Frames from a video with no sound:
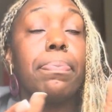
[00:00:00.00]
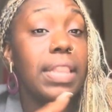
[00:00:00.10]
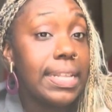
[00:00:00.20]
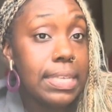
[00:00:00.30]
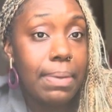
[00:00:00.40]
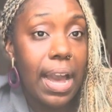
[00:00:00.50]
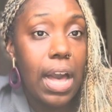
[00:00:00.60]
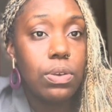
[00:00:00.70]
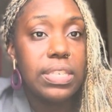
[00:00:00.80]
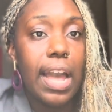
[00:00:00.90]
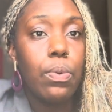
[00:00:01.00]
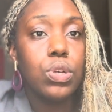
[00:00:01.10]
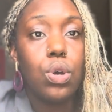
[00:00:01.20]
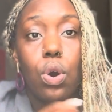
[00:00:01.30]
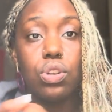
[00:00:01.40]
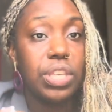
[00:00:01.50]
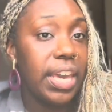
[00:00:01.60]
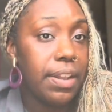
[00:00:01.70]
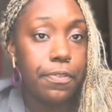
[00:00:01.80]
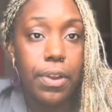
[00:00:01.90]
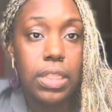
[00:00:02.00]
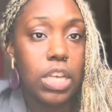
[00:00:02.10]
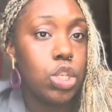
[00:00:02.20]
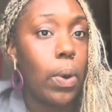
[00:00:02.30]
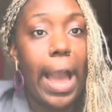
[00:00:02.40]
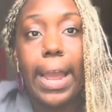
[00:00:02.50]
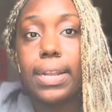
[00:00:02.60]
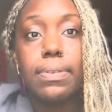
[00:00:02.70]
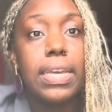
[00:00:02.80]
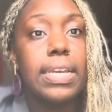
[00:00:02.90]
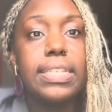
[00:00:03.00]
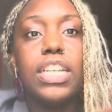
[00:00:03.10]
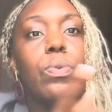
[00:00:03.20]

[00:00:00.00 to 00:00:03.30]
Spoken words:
plates in my house that was all kid friendly. So I didn't